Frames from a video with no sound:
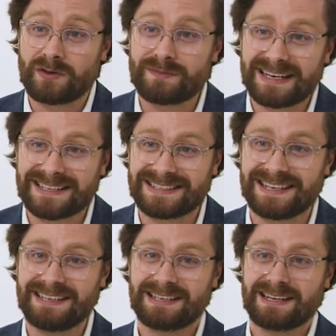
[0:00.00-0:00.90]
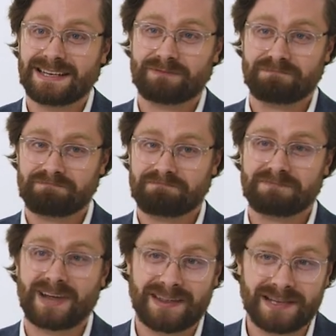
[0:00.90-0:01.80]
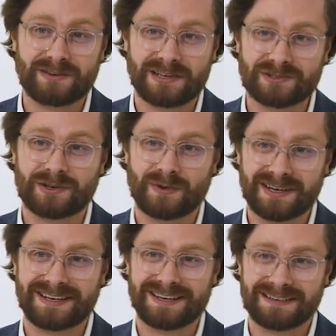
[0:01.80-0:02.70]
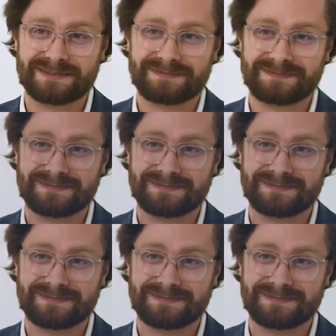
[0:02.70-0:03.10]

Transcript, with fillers: humility, I think you'll enjoy working here.